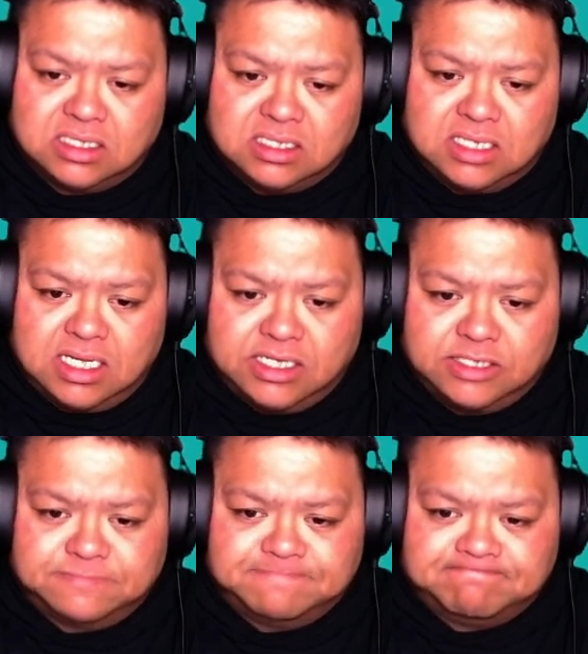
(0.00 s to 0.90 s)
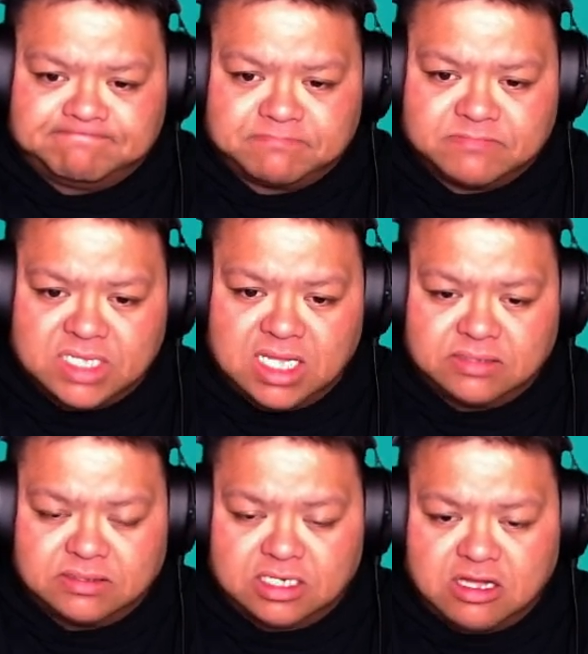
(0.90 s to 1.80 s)
and
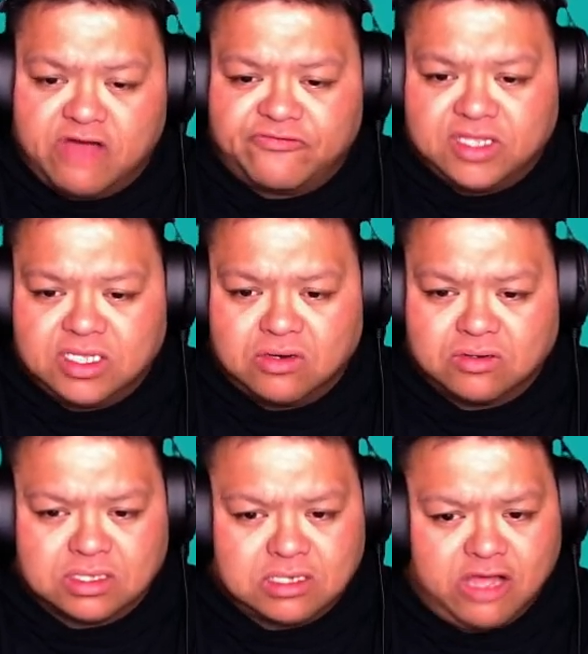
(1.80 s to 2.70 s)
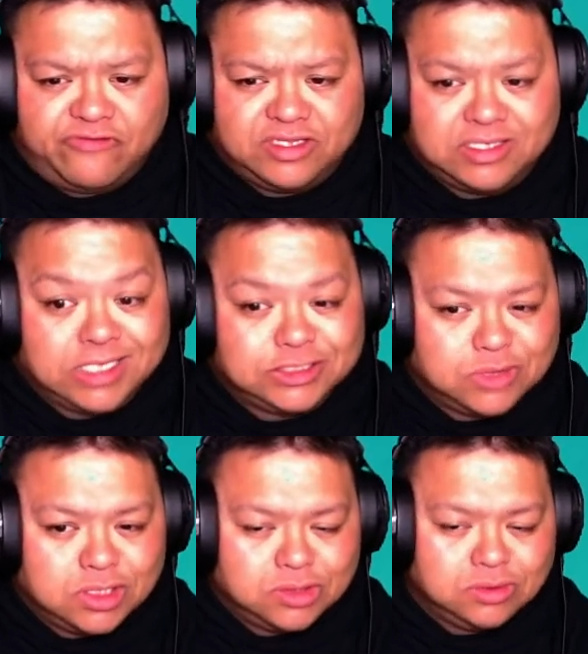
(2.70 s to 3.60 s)
the coffee or the coffee
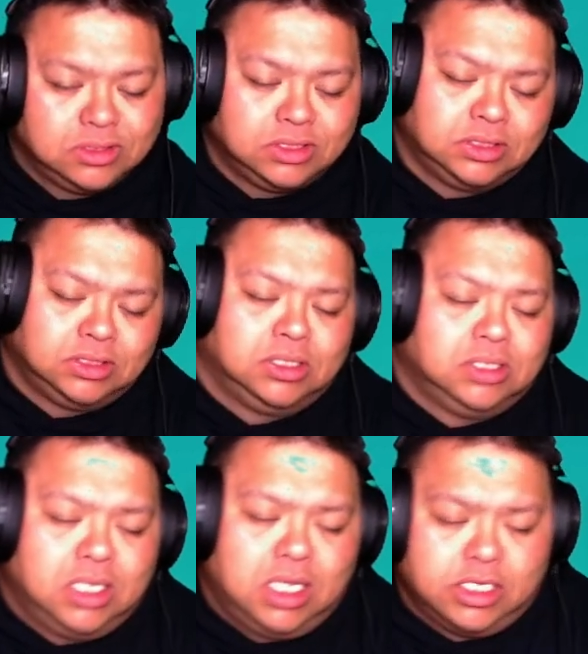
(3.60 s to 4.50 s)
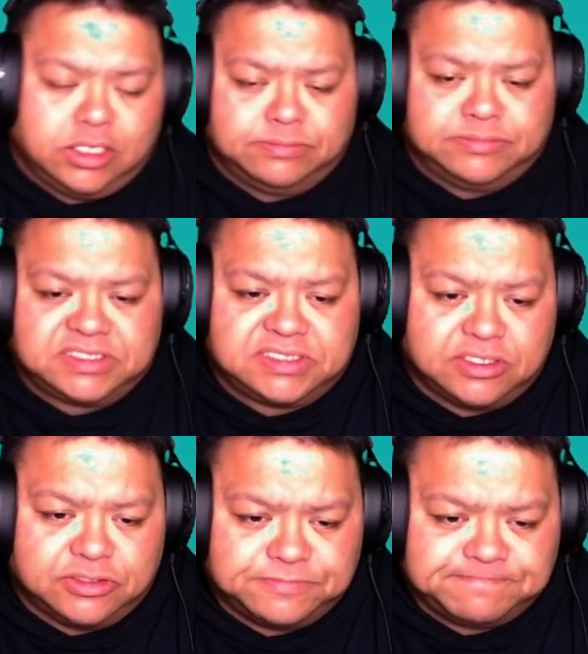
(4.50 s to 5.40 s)
nitro.
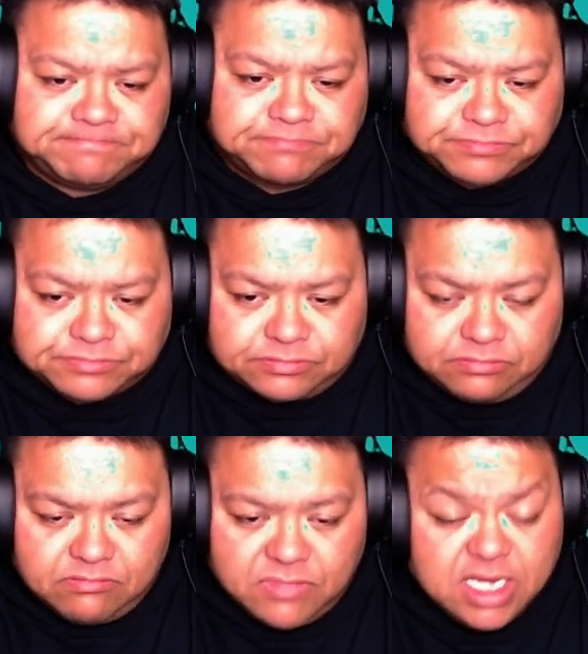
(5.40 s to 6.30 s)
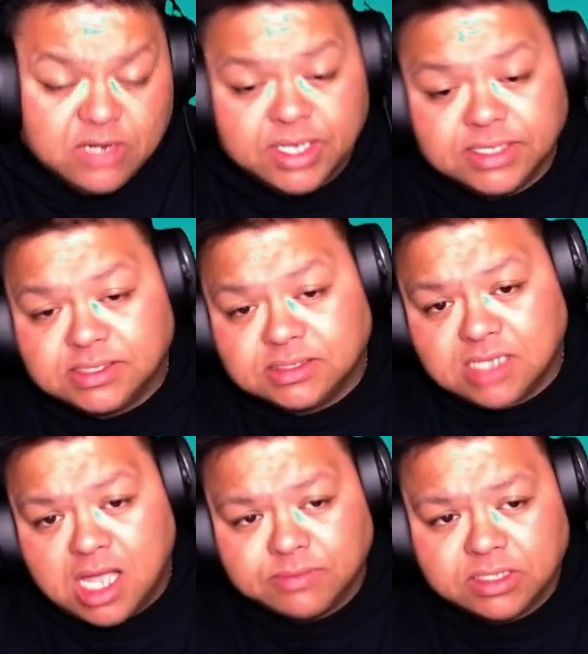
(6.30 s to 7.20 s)
So anyway,
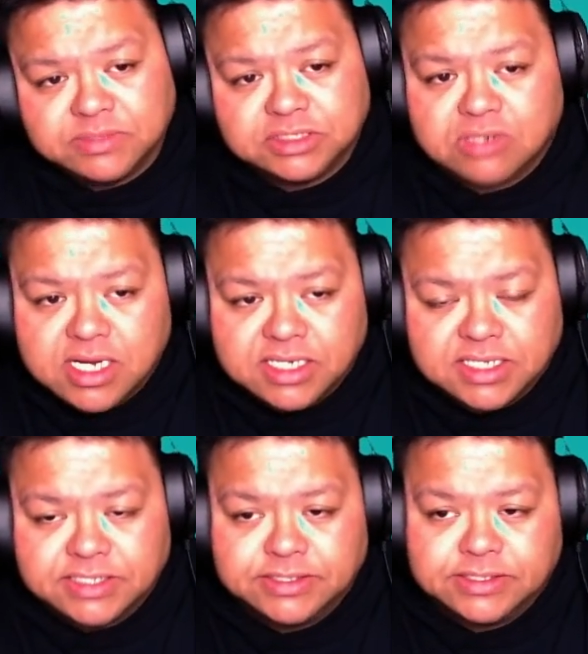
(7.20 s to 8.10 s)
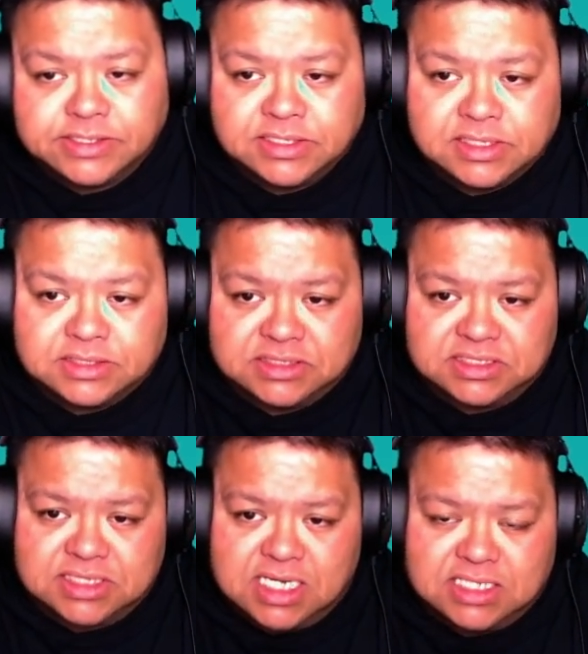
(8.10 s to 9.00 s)
I'm going to be trying it
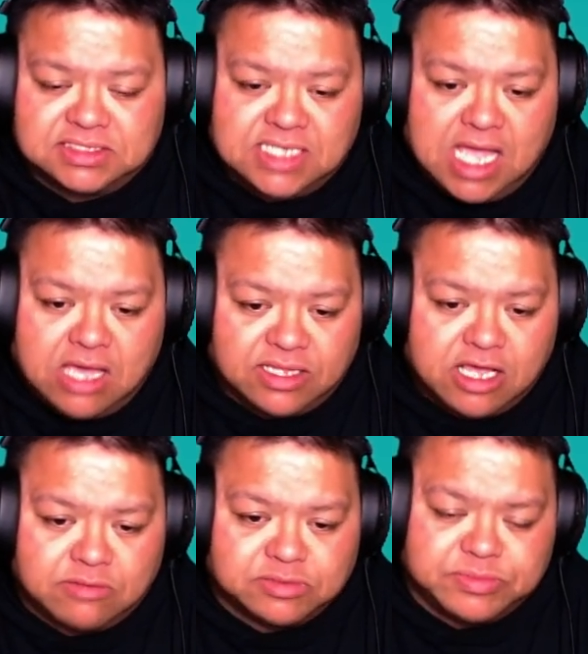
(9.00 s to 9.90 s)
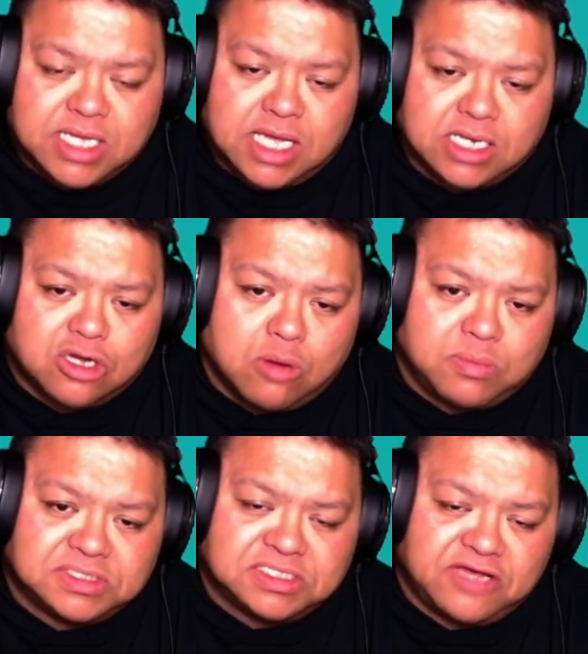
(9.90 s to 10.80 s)
just to kind of see how that helps me kind of cope
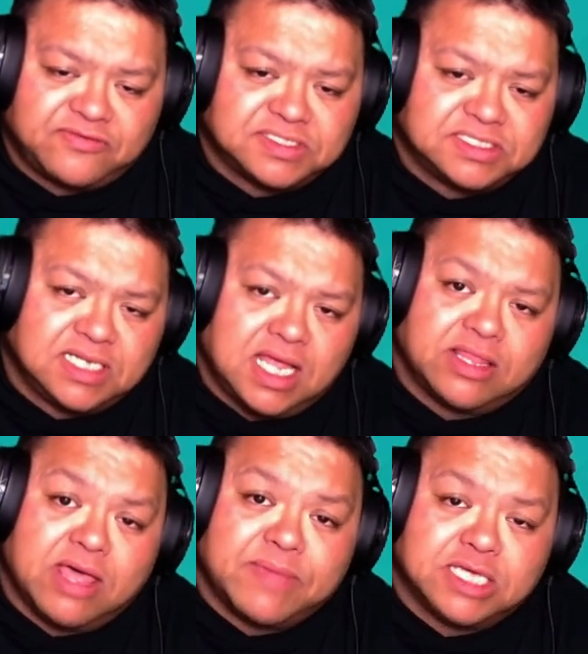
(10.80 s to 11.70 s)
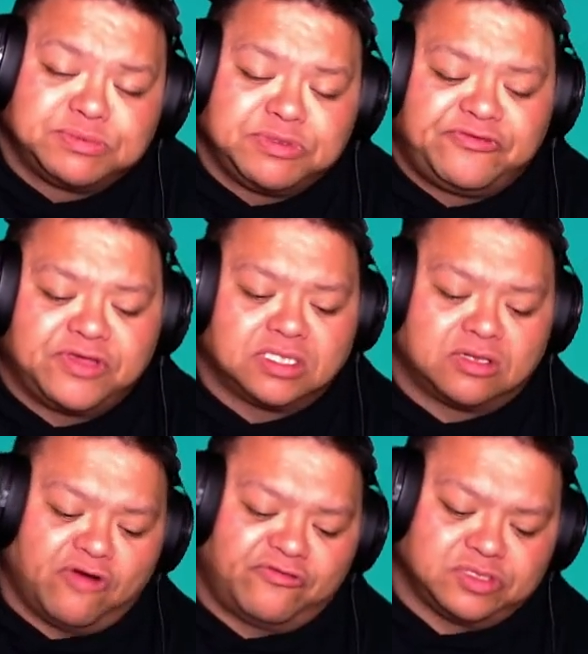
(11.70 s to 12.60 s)
with stuff and seeing how that makes me feel, and
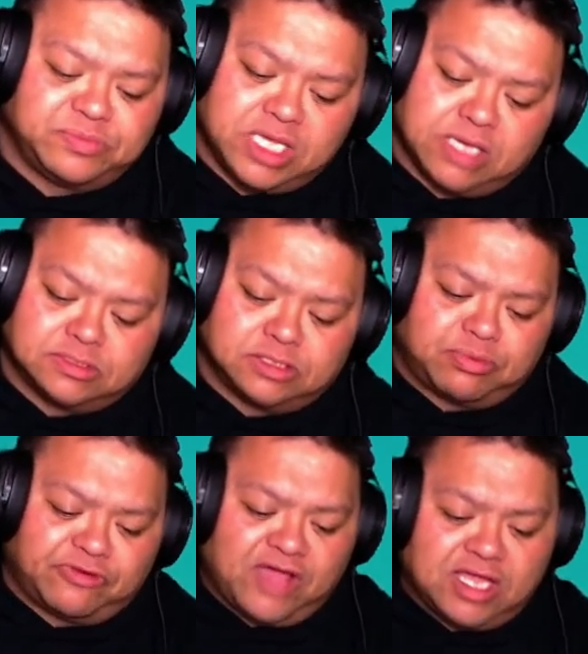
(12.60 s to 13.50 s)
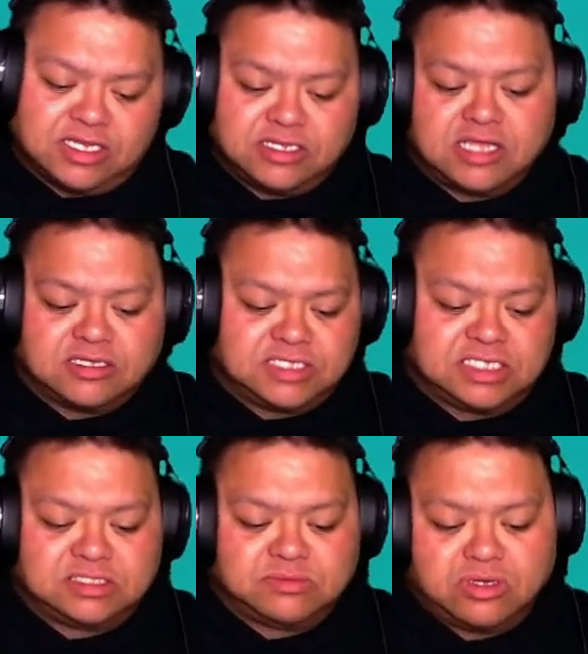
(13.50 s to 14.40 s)
hopefully be able to provide another
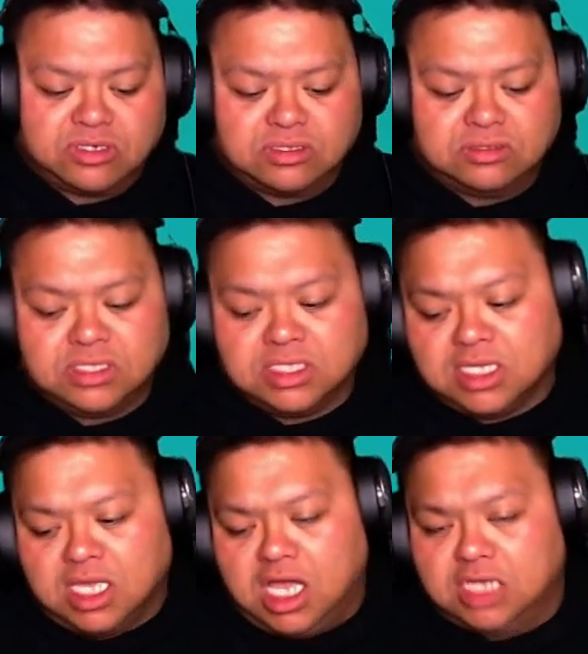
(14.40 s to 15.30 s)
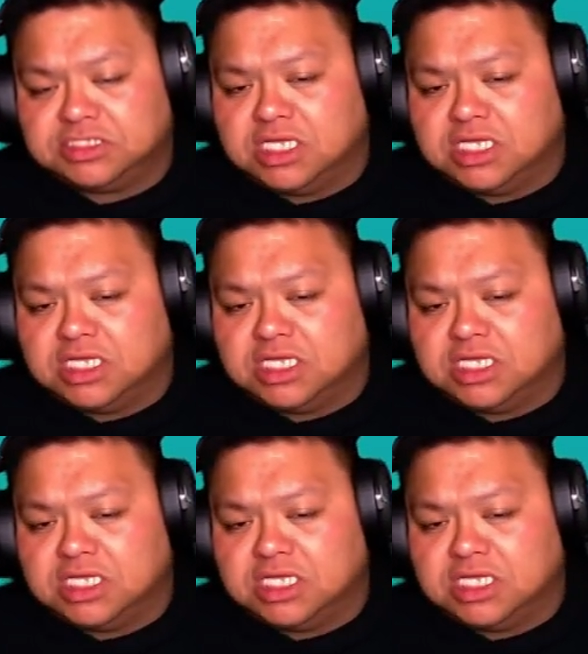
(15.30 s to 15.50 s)
testimonial to